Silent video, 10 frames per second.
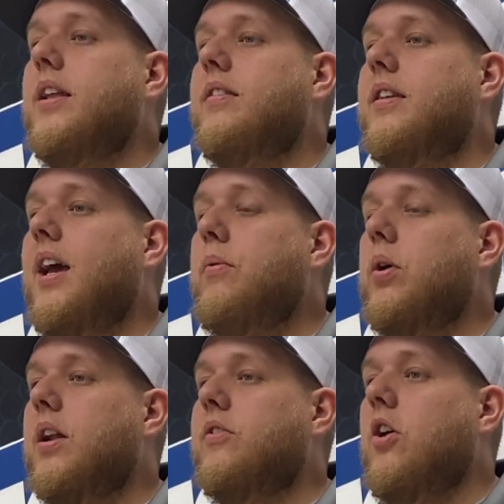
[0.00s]
and today
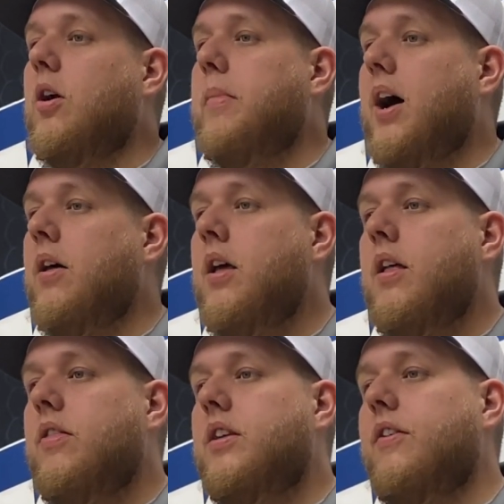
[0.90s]
we're going to talk about
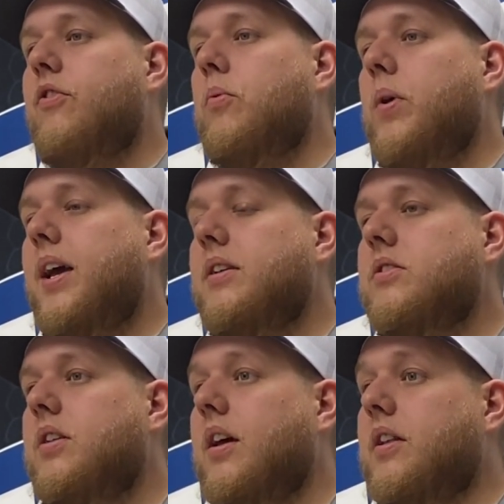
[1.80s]
the different
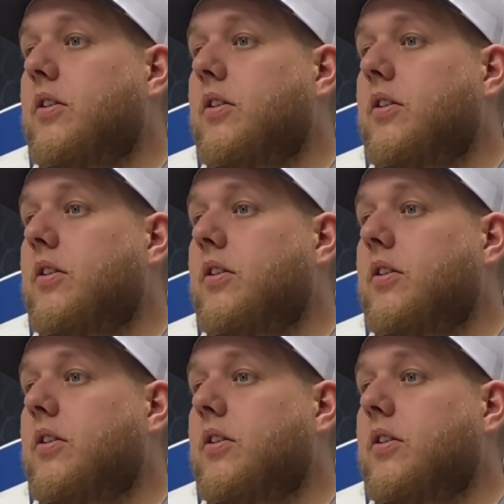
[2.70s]
ways to, uh,